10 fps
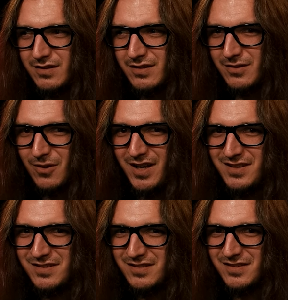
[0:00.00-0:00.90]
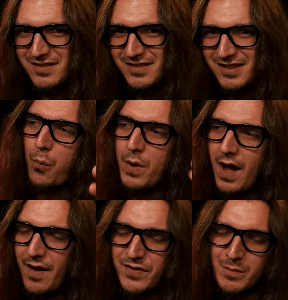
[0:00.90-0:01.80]
Right? We
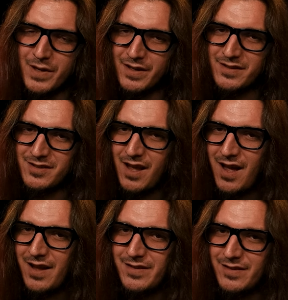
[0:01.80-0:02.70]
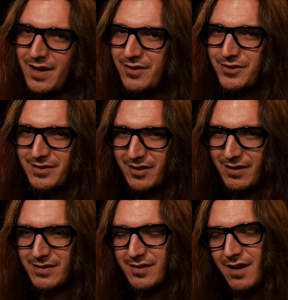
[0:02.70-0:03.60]
have to mix that nitrous
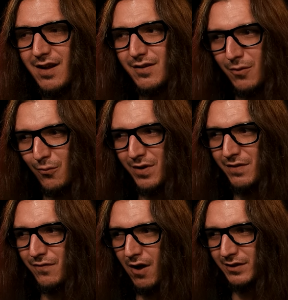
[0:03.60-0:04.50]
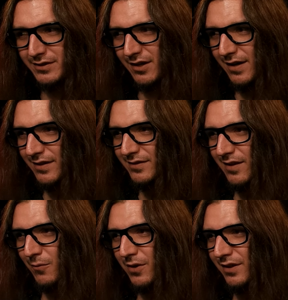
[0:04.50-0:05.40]
oxide with volatiles,
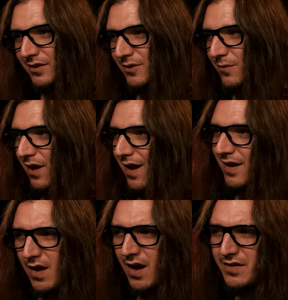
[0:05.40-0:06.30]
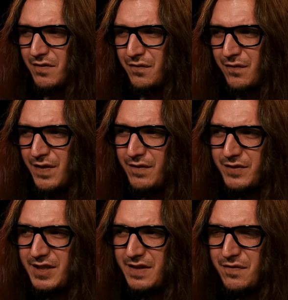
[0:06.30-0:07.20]
and we're gonna do that out of
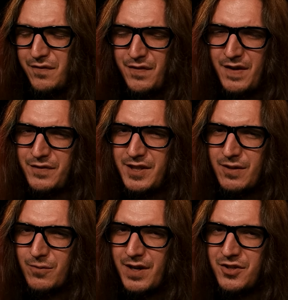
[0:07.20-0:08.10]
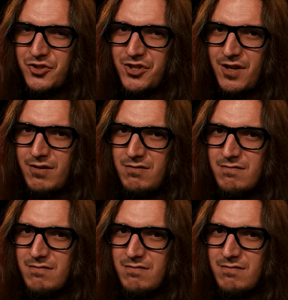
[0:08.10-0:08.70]
50-50 ratio,